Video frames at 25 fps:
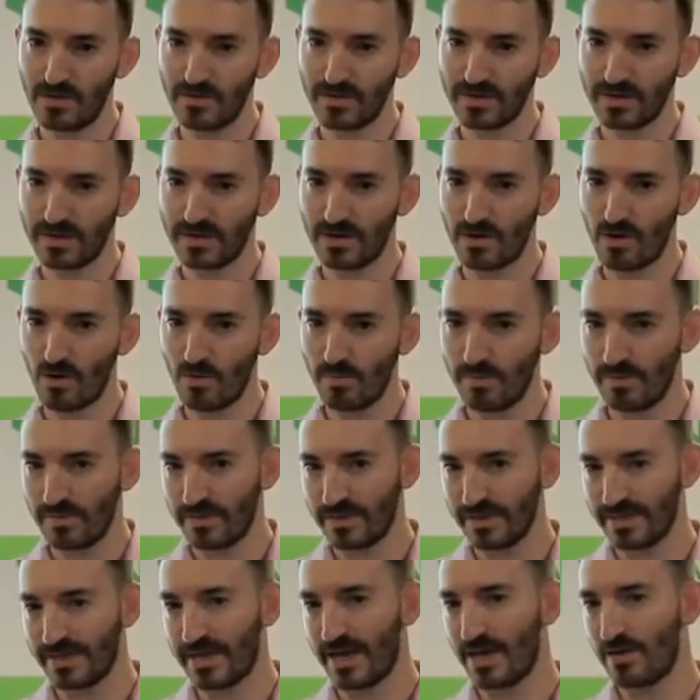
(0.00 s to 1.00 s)
we're going to open
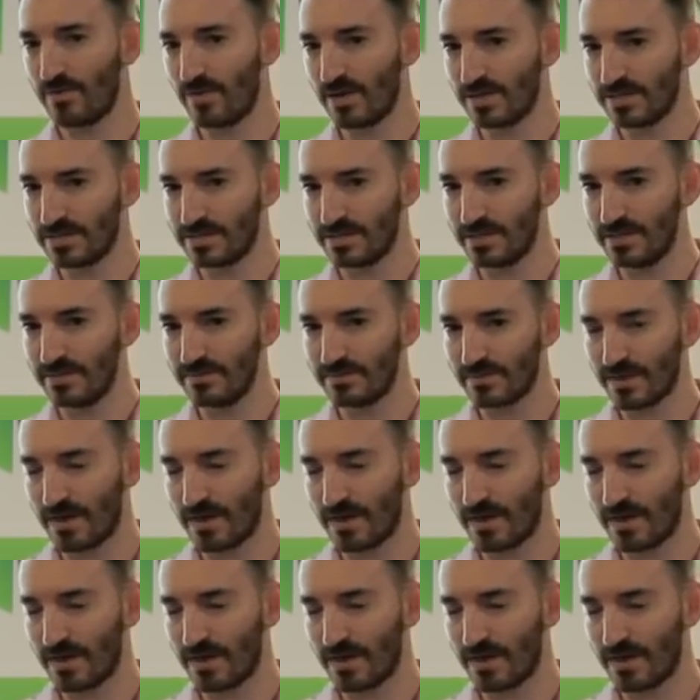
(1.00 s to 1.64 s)
the KYC.